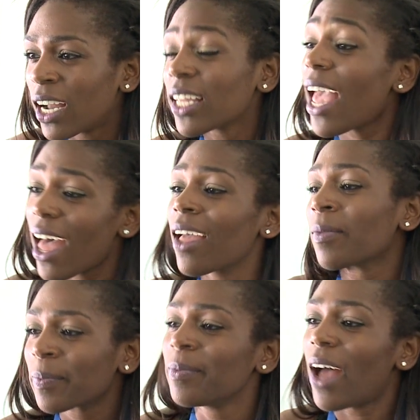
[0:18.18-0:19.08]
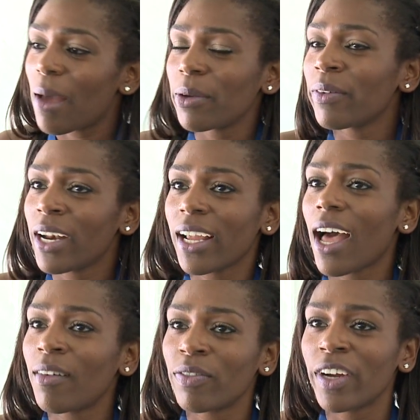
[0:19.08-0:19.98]
yeah, I've been running
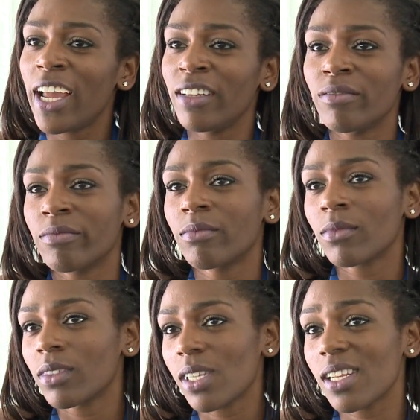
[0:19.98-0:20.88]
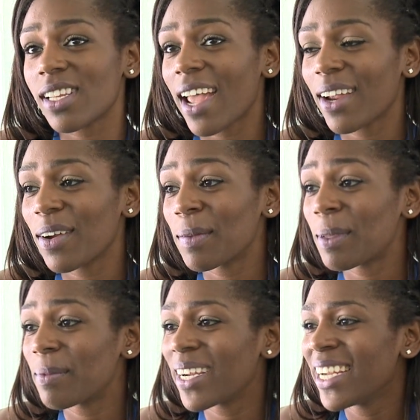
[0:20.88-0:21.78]
out front since I can
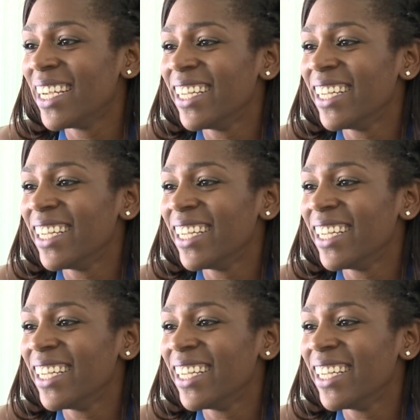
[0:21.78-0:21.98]
remember.